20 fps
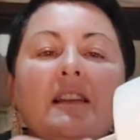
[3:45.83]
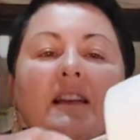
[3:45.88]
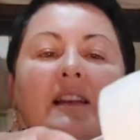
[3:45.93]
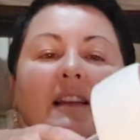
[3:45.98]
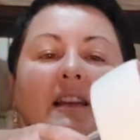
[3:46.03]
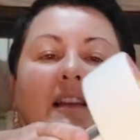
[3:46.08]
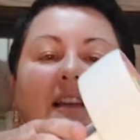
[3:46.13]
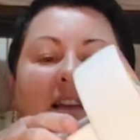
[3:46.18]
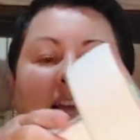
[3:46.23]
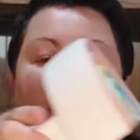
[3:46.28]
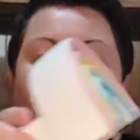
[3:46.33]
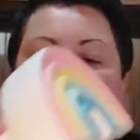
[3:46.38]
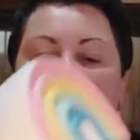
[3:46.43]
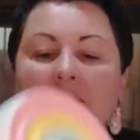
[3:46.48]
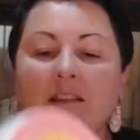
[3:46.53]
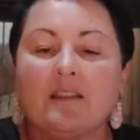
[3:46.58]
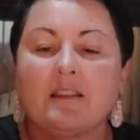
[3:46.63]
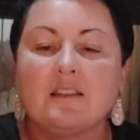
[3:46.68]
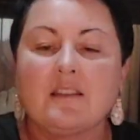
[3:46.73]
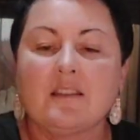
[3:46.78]

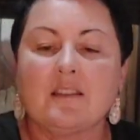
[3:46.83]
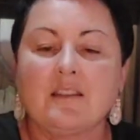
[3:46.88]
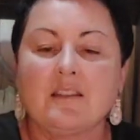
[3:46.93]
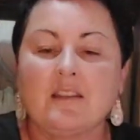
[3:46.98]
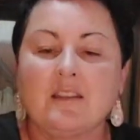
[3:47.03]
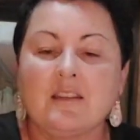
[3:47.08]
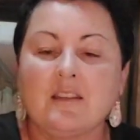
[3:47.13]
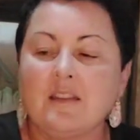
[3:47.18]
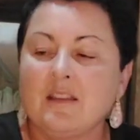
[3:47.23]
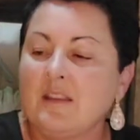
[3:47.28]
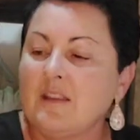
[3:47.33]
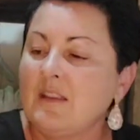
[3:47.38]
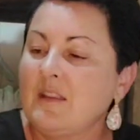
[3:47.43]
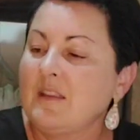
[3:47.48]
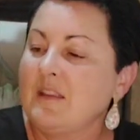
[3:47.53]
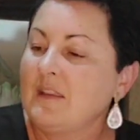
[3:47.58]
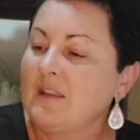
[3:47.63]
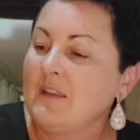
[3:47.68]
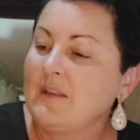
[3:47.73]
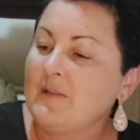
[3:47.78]

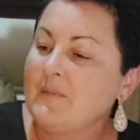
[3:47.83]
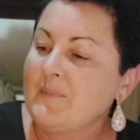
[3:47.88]
[no speech]